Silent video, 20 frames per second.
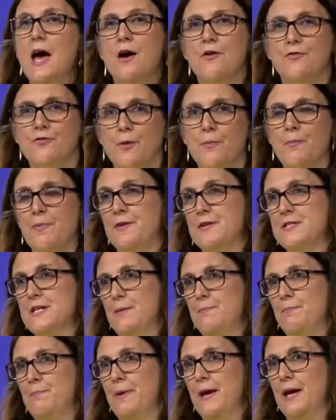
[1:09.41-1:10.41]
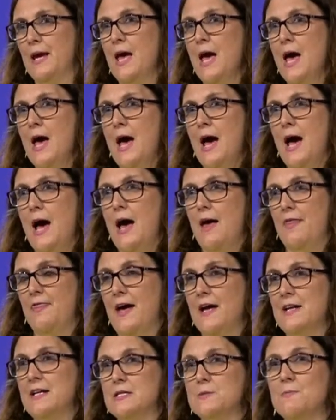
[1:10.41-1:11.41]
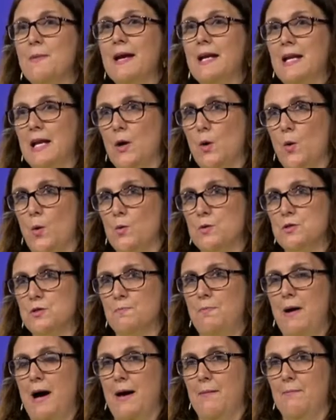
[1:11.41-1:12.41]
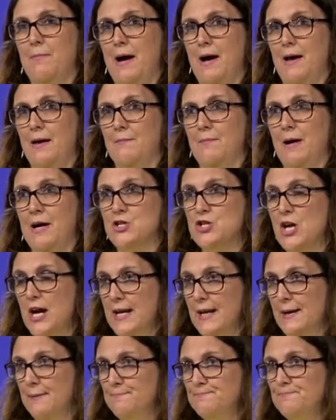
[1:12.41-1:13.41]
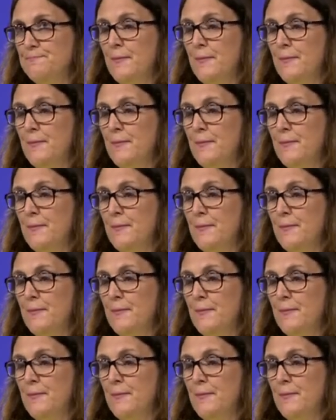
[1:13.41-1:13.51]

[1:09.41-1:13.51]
from the dumping uh, that is mainly caused by, by, by China.